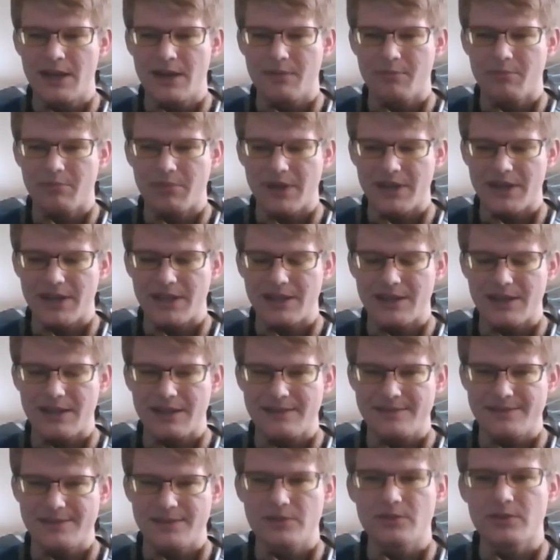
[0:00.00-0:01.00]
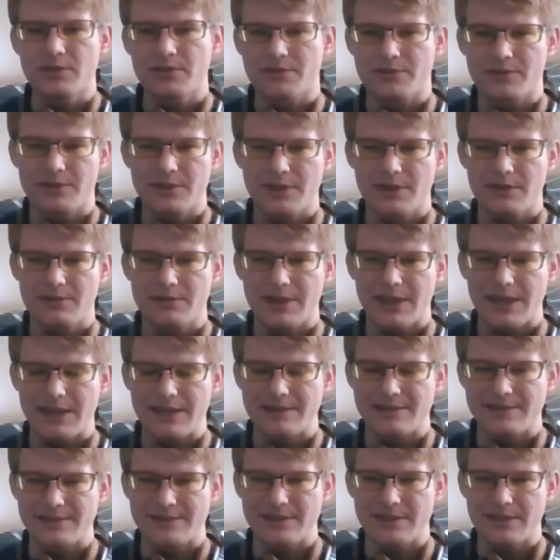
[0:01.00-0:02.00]
But it isn't ultra low
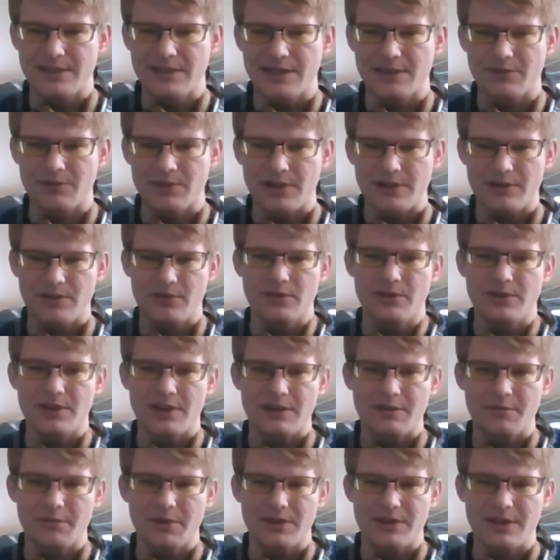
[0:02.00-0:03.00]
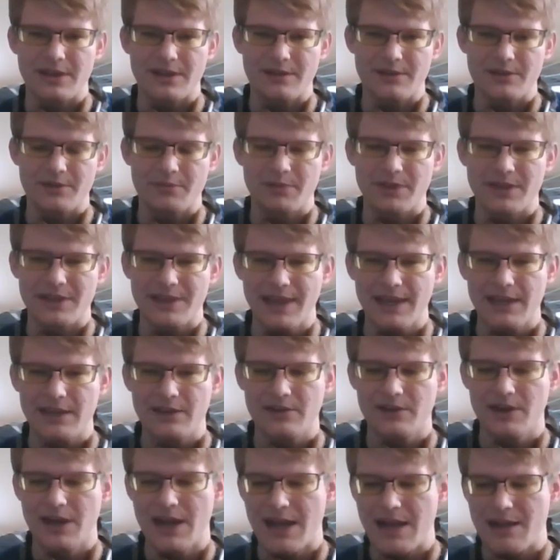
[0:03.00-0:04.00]
latency, and we'll actually talk about that a little bit
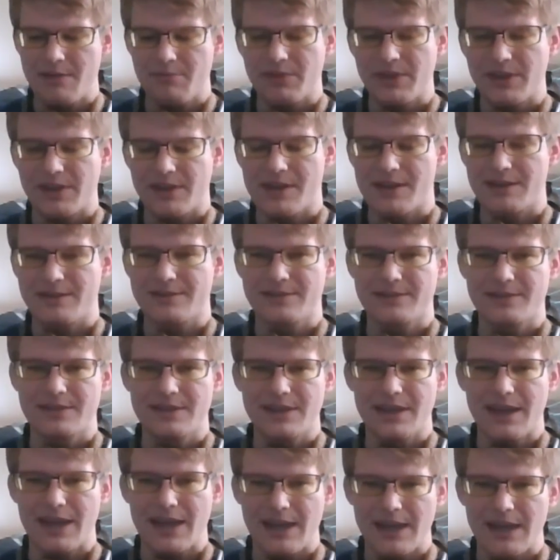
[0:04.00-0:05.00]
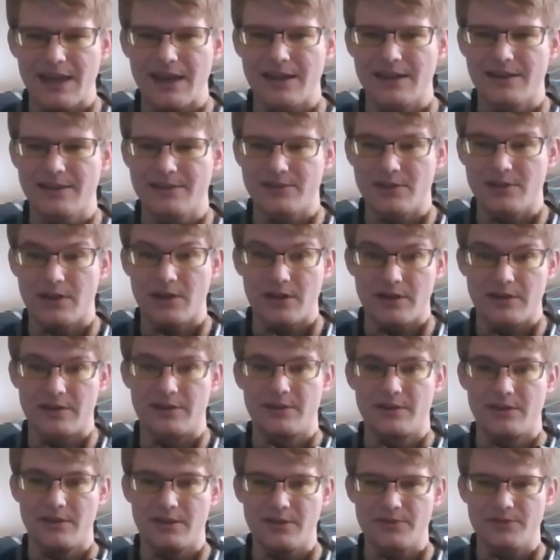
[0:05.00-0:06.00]
later because the AIs
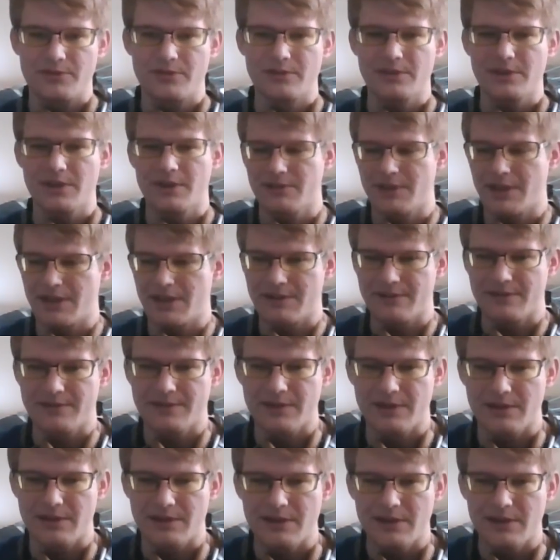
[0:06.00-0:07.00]
are ultra low latency.